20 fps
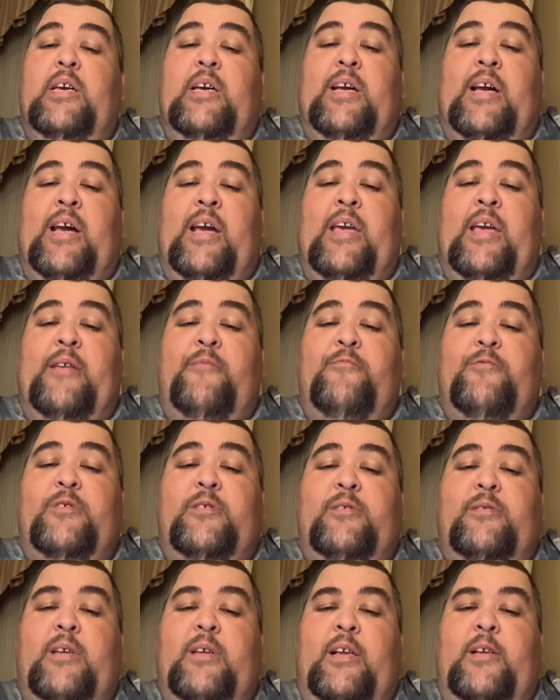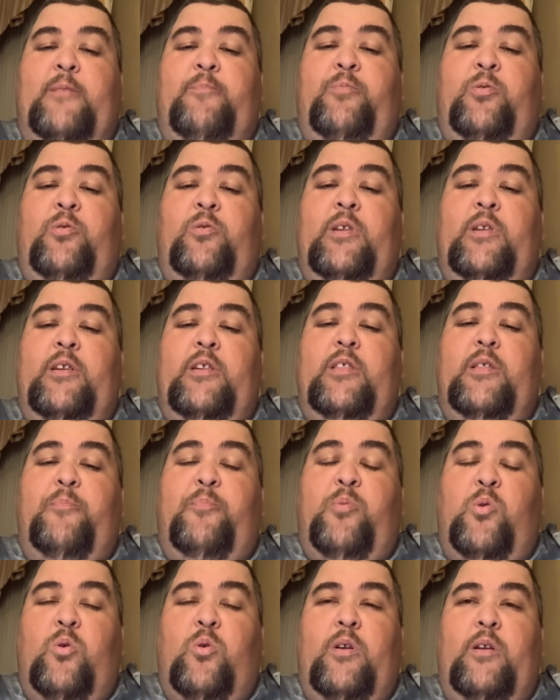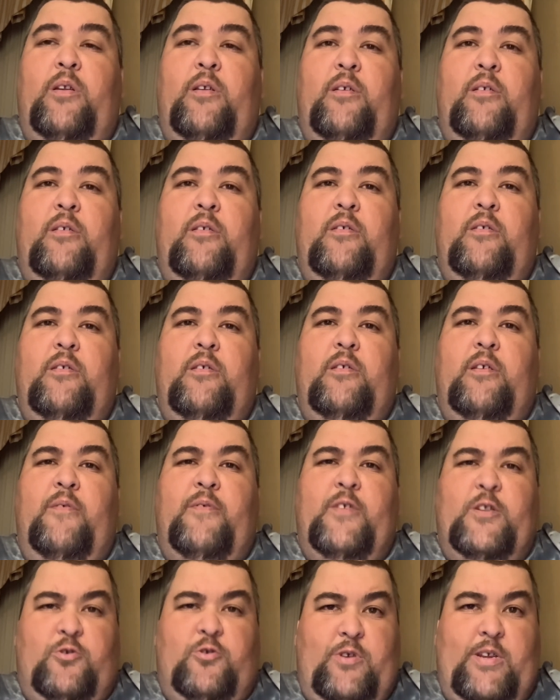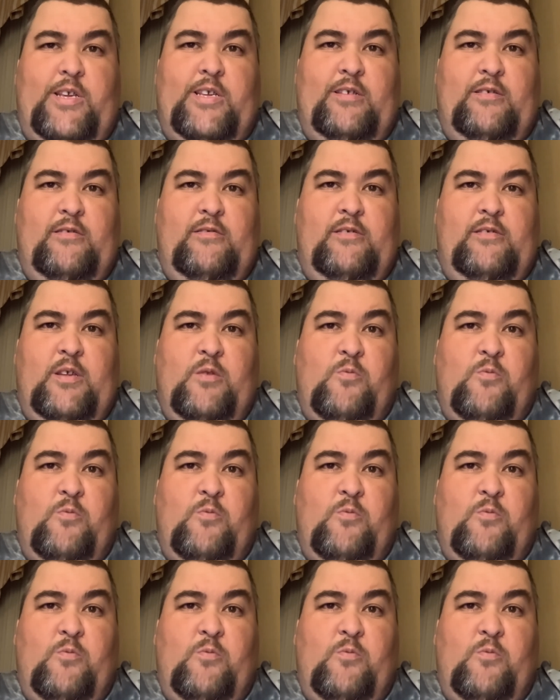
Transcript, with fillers: I was I pulled into the port of entry in